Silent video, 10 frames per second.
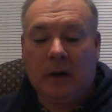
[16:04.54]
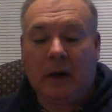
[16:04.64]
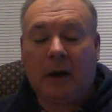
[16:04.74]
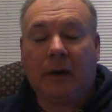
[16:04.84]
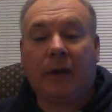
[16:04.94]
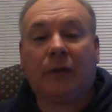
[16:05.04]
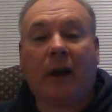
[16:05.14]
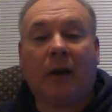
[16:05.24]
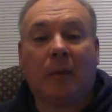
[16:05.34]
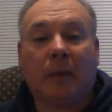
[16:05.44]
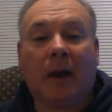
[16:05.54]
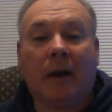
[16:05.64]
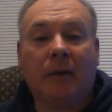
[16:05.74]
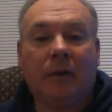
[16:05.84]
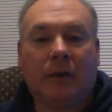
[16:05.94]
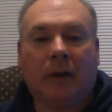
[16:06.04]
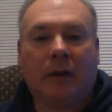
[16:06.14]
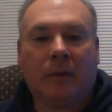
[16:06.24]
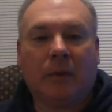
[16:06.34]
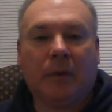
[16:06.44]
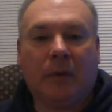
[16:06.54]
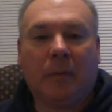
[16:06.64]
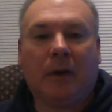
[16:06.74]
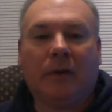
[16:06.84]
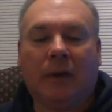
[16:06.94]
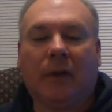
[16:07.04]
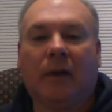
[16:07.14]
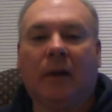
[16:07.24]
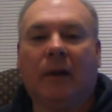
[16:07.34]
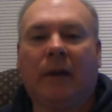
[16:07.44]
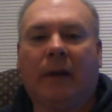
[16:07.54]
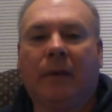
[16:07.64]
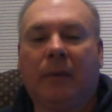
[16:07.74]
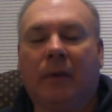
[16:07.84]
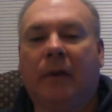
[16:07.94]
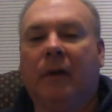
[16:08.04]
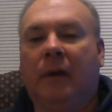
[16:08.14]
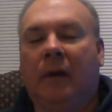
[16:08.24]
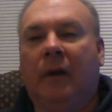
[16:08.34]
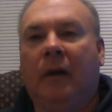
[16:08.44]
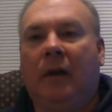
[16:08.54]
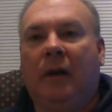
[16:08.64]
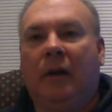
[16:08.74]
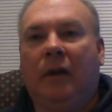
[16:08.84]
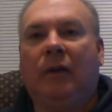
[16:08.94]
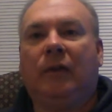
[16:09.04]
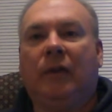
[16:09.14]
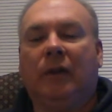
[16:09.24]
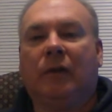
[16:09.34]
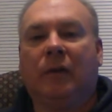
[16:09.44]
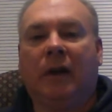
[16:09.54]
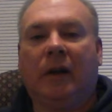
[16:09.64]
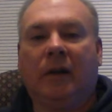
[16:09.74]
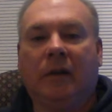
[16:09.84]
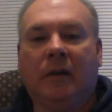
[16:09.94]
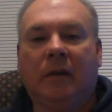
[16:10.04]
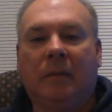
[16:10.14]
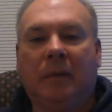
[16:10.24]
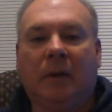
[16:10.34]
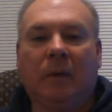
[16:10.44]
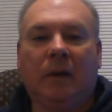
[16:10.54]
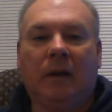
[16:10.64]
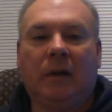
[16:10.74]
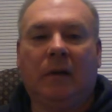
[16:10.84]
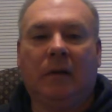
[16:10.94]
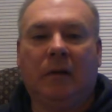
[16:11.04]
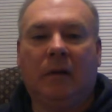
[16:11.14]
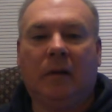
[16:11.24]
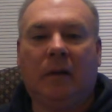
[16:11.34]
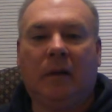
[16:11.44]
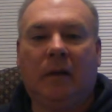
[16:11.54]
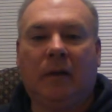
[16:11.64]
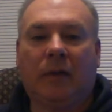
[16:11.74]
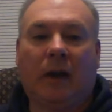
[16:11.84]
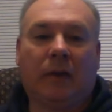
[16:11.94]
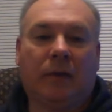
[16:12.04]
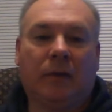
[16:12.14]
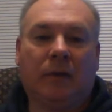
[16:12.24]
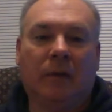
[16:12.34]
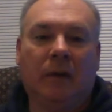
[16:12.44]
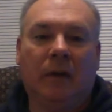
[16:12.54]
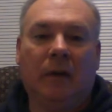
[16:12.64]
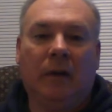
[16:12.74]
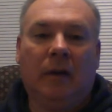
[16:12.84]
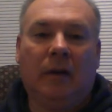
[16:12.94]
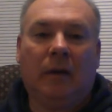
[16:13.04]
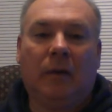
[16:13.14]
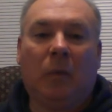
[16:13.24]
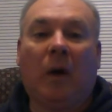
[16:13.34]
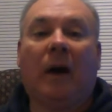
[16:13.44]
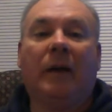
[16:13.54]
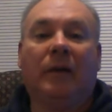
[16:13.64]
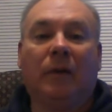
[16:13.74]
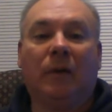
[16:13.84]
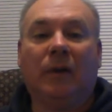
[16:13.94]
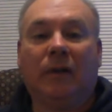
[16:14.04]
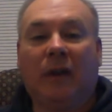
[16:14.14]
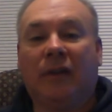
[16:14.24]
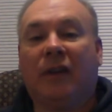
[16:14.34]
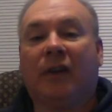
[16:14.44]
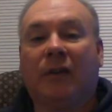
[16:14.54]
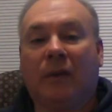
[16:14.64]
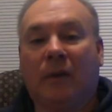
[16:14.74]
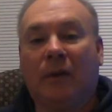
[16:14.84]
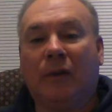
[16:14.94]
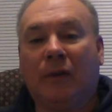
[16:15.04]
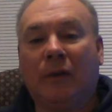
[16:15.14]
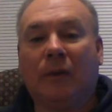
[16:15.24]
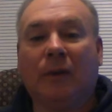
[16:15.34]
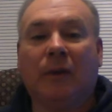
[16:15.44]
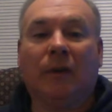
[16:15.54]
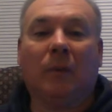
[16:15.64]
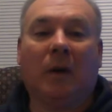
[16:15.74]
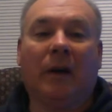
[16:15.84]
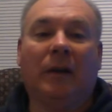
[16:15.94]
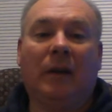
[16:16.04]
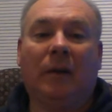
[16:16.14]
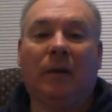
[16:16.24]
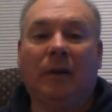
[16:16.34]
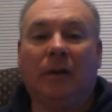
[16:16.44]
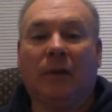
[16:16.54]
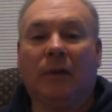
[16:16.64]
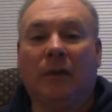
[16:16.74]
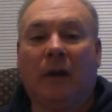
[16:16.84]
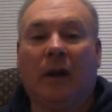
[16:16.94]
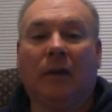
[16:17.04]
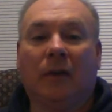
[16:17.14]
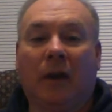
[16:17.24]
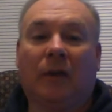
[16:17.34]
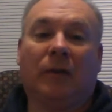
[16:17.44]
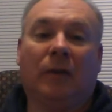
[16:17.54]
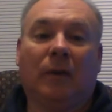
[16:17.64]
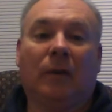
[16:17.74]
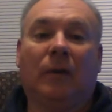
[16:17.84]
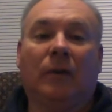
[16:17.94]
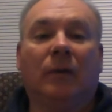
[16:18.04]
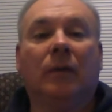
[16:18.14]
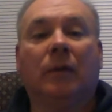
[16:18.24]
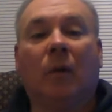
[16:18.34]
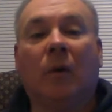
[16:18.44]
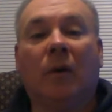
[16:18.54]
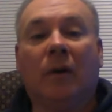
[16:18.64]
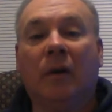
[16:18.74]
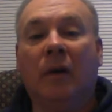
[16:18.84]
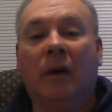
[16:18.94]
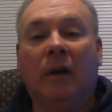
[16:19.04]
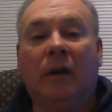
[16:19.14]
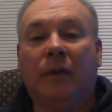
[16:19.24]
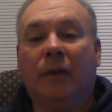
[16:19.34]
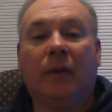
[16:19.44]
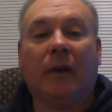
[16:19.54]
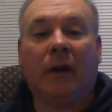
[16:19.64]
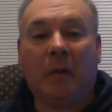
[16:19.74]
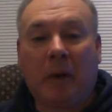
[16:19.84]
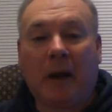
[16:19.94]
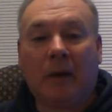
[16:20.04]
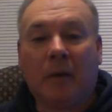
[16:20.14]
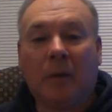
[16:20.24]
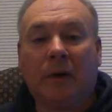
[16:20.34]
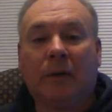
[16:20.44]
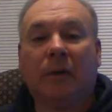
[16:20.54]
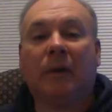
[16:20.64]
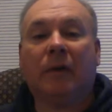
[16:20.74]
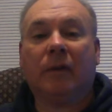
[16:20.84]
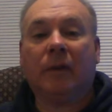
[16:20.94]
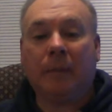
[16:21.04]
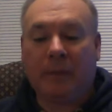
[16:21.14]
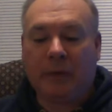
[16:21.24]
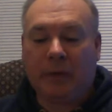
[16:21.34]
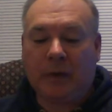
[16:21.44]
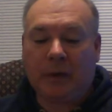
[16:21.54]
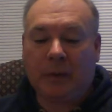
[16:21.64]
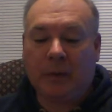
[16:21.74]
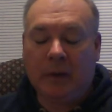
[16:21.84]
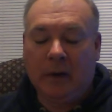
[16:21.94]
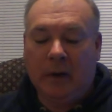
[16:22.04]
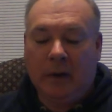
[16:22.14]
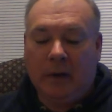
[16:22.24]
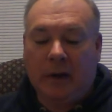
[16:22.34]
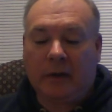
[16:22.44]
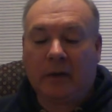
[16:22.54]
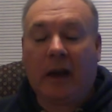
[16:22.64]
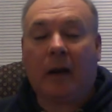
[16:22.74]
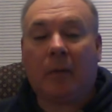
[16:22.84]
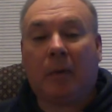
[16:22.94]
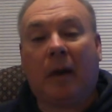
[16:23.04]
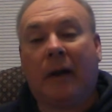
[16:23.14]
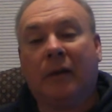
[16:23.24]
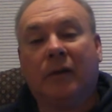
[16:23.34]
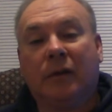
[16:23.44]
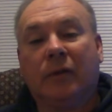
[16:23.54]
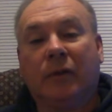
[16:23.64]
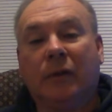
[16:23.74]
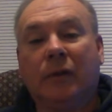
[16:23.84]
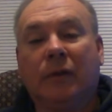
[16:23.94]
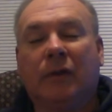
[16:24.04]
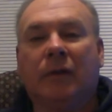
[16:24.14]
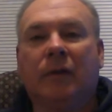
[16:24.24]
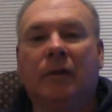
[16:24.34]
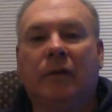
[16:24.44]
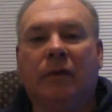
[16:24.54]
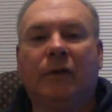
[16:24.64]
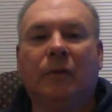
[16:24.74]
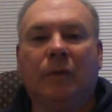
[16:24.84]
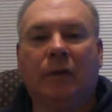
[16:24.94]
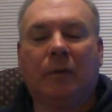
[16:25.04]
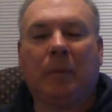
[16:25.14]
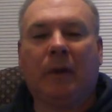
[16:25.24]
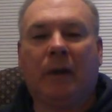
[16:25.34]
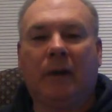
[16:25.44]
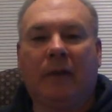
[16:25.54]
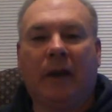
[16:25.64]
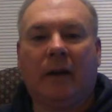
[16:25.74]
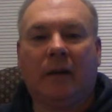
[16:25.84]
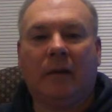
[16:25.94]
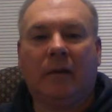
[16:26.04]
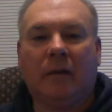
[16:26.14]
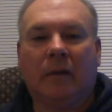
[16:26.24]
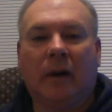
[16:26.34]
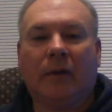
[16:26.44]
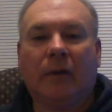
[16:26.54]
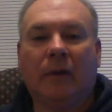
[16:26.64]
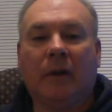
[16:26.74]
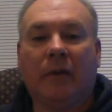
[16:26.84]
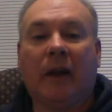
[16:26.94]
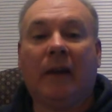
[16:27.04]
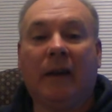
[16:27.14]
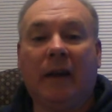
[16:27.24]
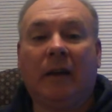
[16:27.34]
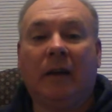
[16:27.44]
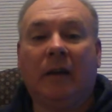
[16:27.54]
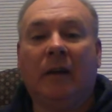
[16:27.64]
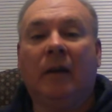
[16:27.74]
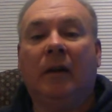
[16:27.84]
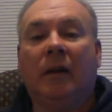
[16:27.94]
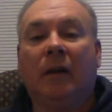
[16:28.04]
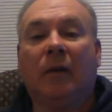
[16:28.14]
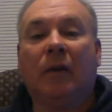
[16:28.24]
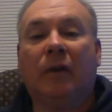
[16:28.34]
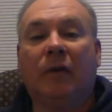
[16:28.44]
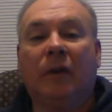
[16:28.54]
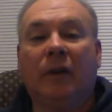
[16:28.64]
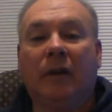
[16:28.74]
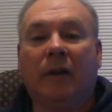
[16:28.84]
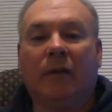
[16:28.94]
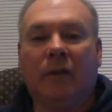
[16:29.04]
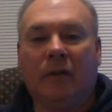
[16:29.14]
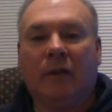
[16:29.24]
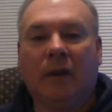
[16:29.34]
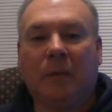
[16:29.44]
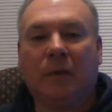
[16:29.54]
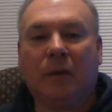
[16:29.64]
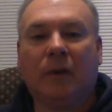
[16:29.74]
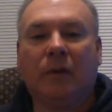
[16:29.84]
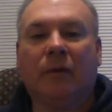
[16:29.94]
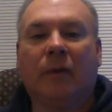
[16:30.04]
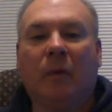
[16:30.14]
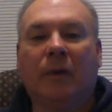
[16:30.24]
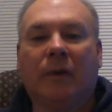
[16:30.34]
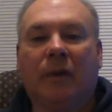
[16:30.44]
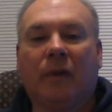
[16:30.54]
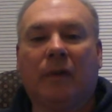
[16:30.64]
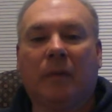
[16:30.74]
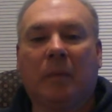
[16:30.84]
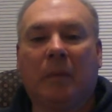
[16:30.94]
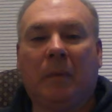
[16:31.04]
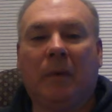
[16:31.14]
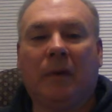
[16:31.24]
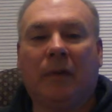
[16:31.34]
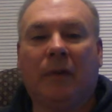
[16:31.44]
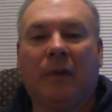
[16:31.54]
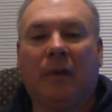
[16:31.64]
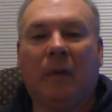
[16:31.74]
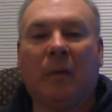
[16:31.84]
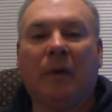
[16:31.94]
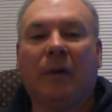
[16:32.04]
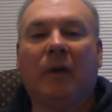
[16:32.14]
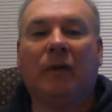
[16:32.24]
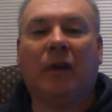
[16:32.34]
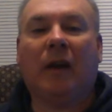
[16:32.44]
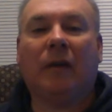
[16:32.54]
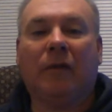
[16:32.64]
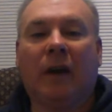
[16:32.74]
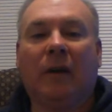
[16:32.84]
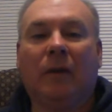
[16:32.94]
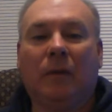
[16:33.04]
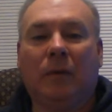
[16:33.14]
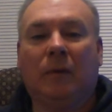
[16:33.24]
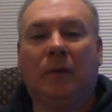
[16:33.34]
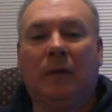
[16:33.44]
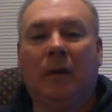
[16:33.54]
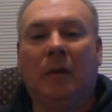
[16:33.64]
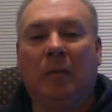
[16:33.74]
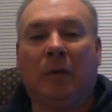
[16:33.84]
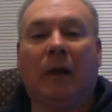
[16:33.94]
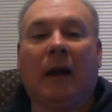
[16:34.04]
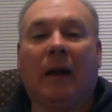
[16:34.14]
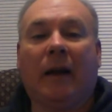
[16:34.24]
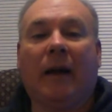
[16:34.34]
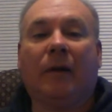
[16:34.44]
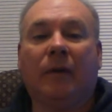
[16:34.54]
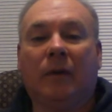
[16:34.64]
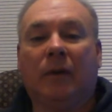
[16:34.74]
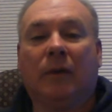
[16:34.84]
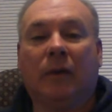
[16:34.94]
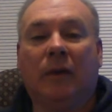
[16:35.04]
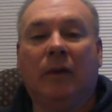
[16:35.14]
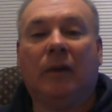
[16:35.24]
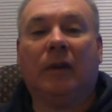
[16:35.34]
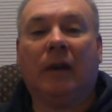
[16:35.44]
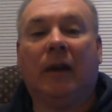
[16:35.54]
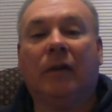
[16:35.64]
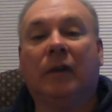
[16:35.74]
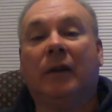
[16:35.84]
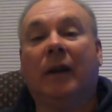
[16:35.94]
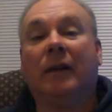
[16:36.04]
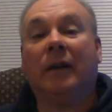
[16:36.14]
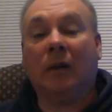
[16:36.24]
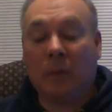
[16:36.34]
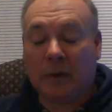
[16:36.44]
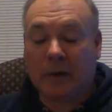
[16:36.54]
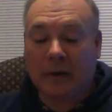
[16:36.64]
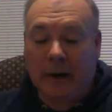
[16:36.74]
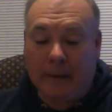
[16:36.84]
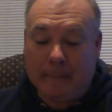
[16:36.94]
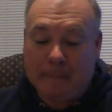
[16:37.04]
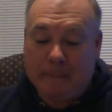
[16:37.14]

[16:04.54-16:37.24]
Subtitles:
the scatter plot. So that's really the basic thing, and that's really, do you see a trend between does Y increase as X increases, or does Y decrease as X increases, or is there any pattern whatsoever? So that scatter plot is your first visual display of that graph of that data in order for you to observe where do these data values plot out so that you can have a good idea of where they're at.